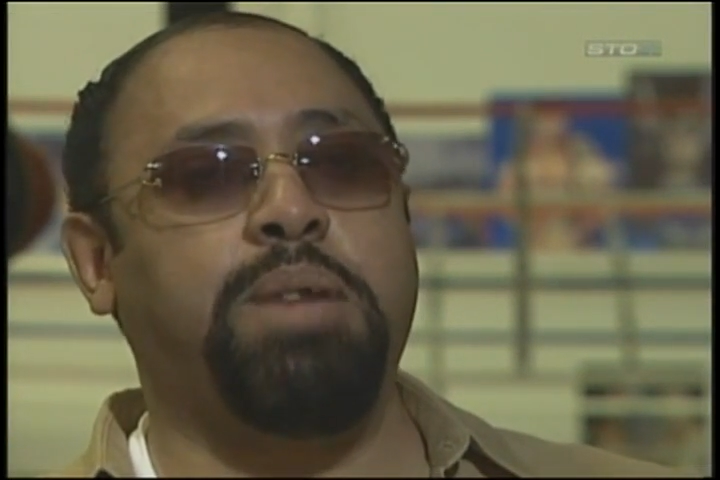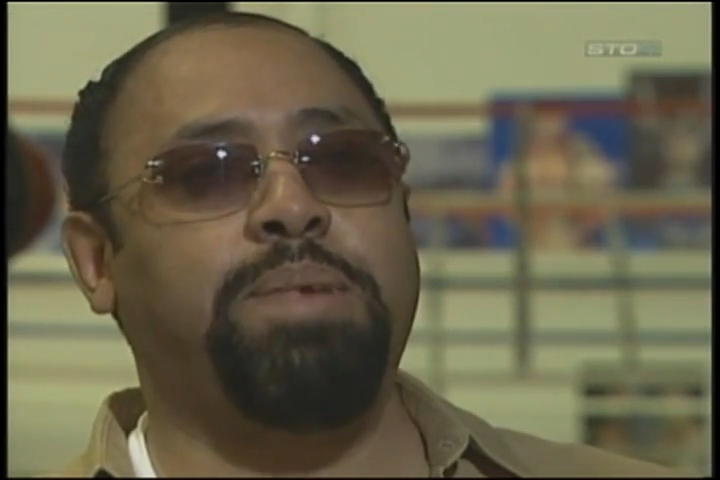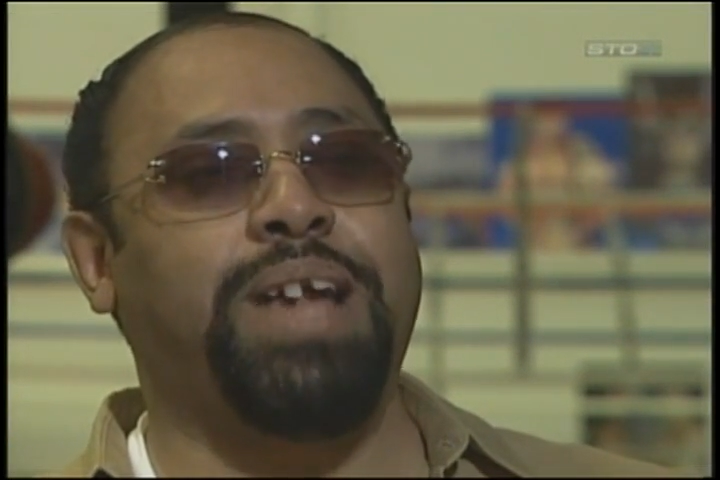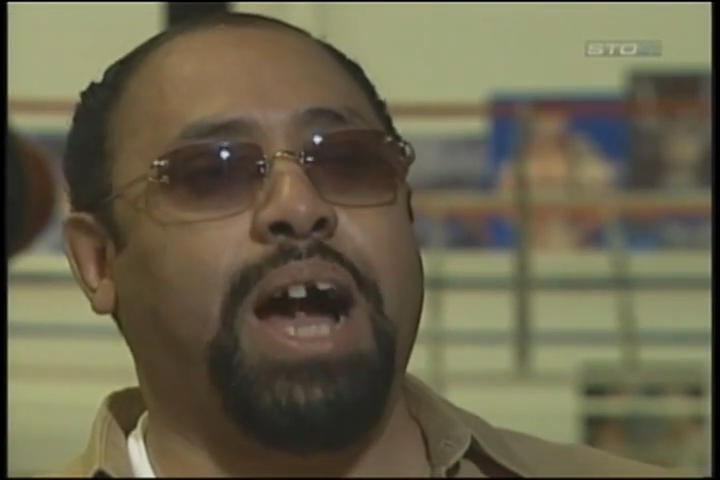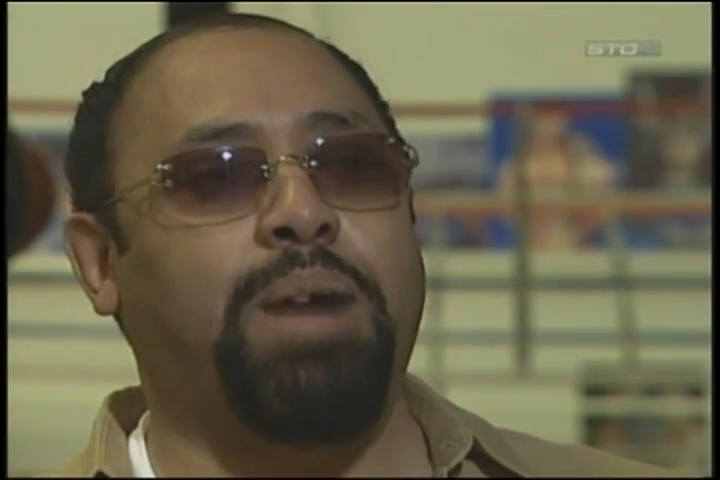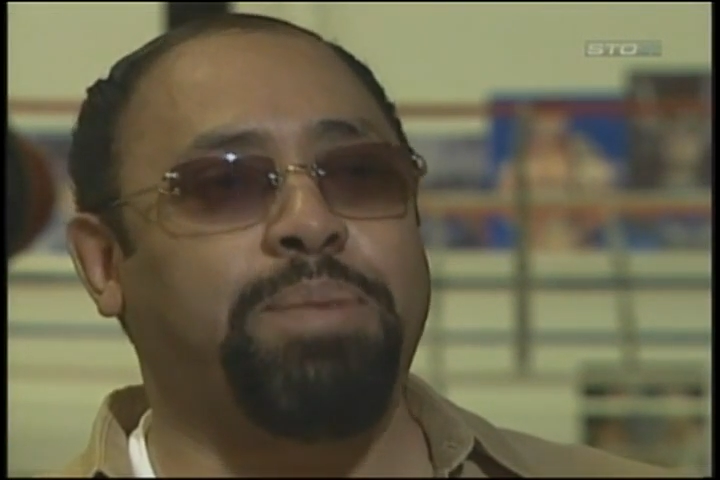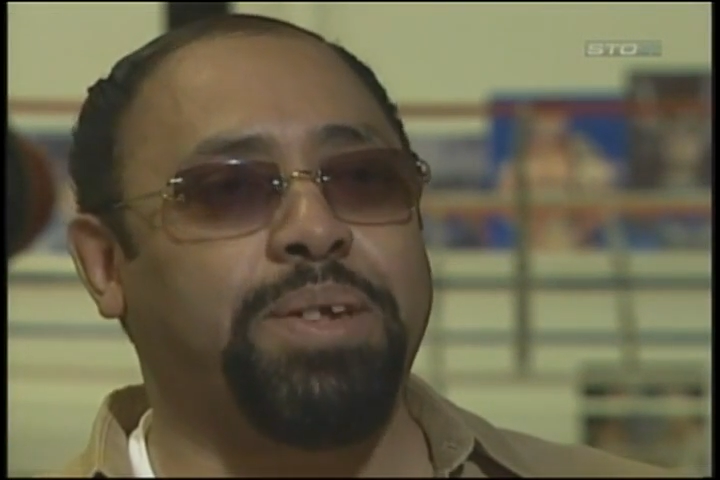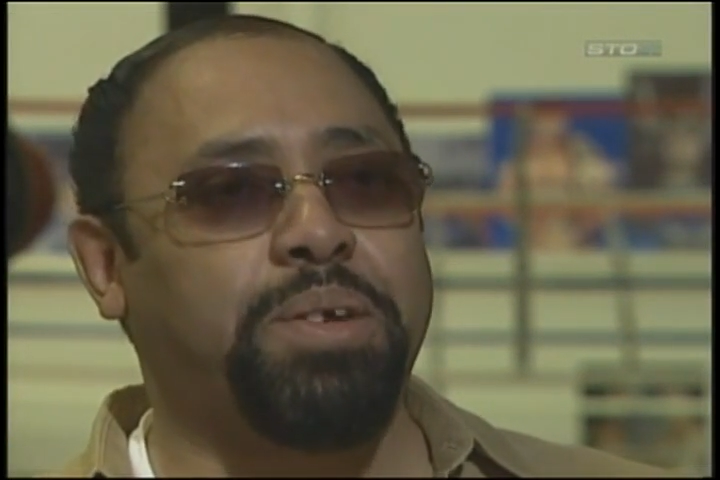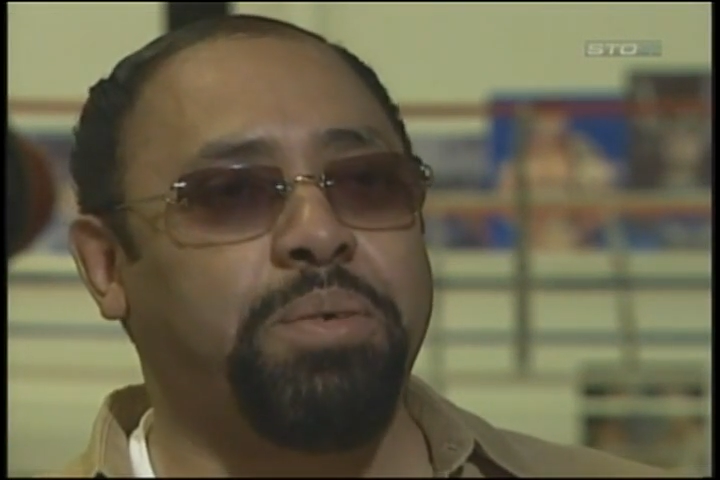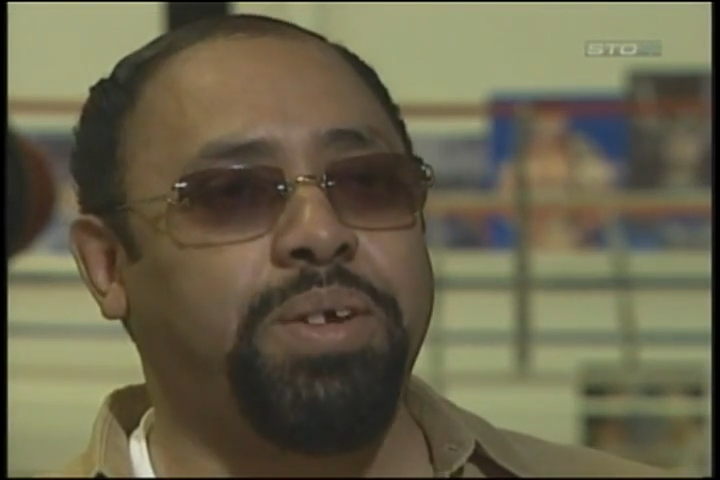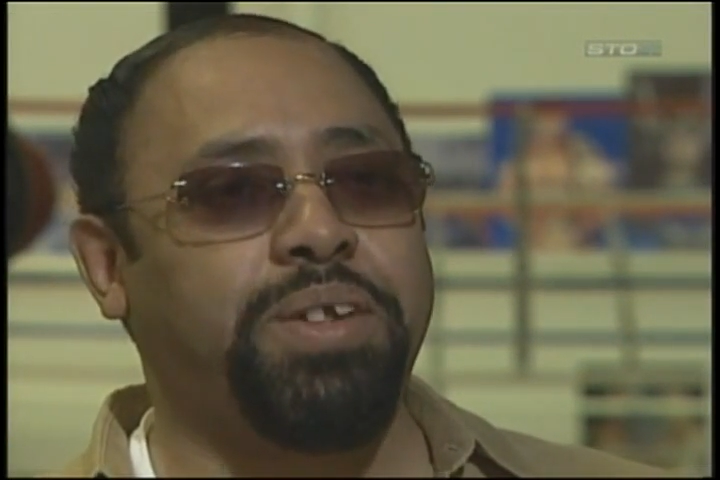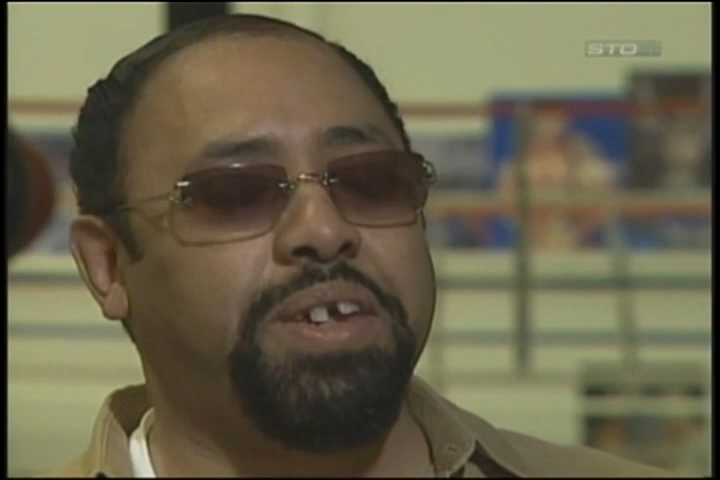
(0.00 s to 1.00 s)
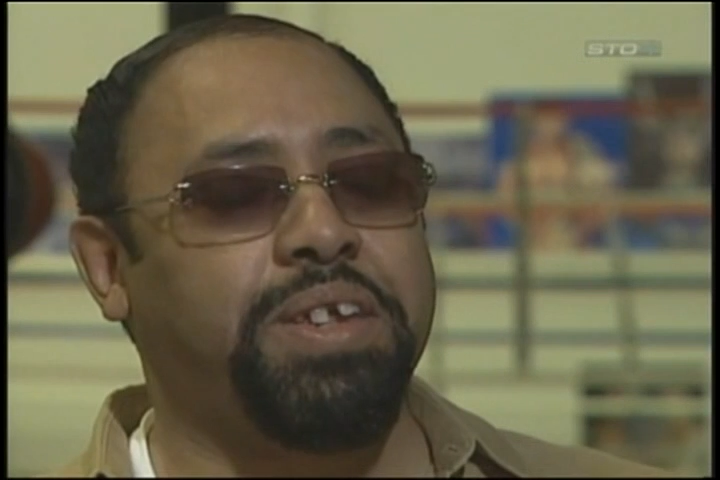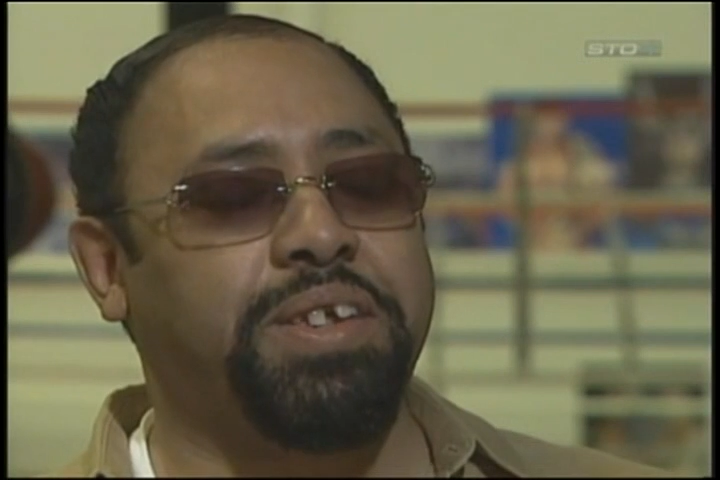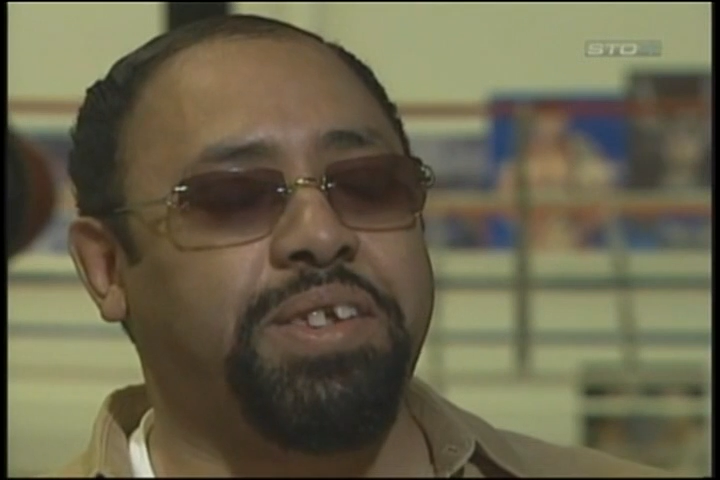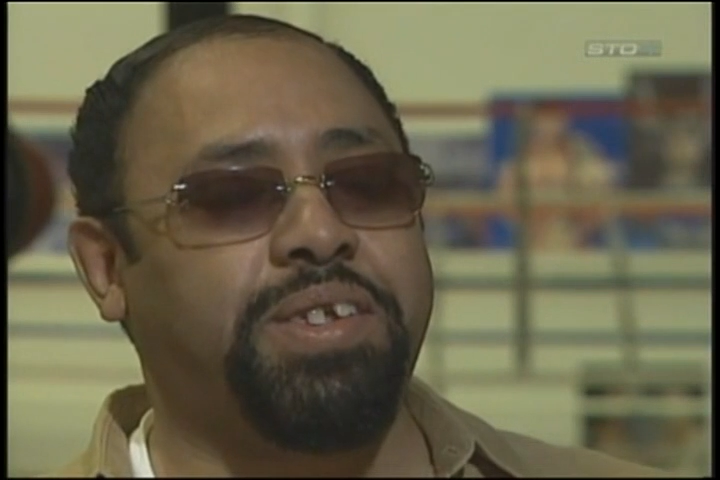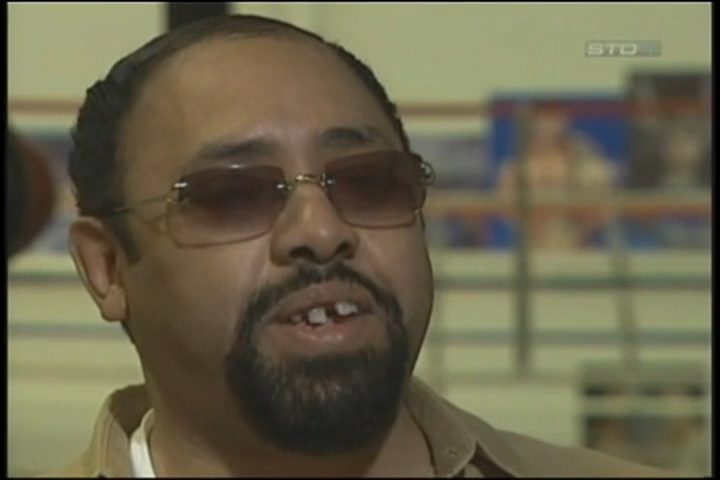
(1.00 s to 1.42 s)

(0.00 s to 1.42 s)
gave me the opportunity to